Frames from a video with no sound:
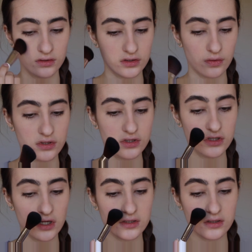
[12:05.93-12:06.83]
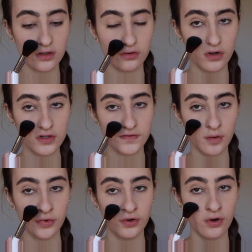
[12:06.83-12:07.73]
So it's just across
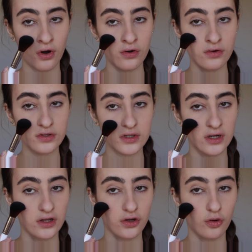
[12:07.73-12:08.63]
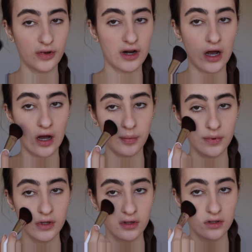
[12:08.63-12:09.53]
from your nose and a little bit up.